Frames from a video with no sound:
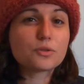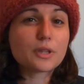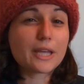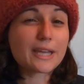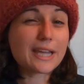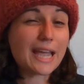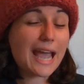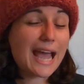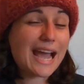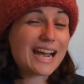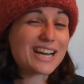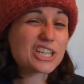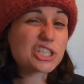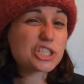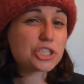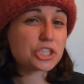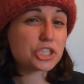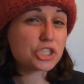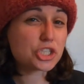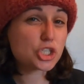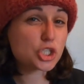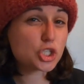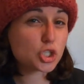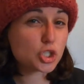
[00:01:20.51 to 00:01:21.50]
like
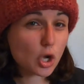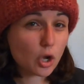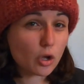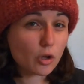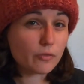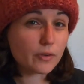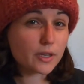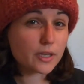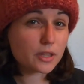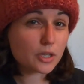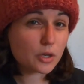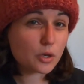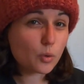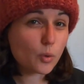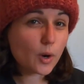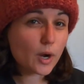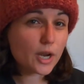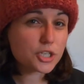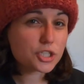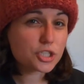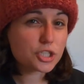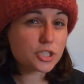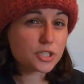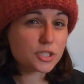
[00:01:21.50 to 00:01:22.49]
actually solving the
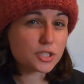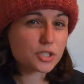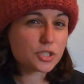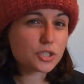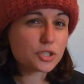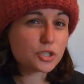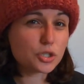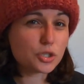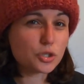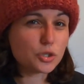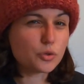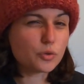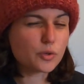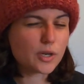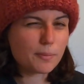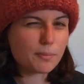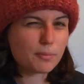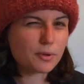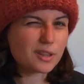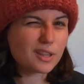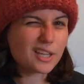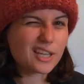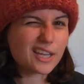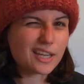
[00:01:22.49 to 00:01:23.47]
questions too, and I
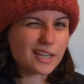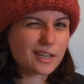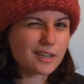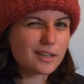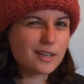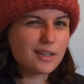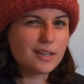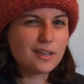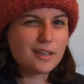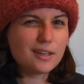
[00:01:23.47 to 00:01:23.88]
put like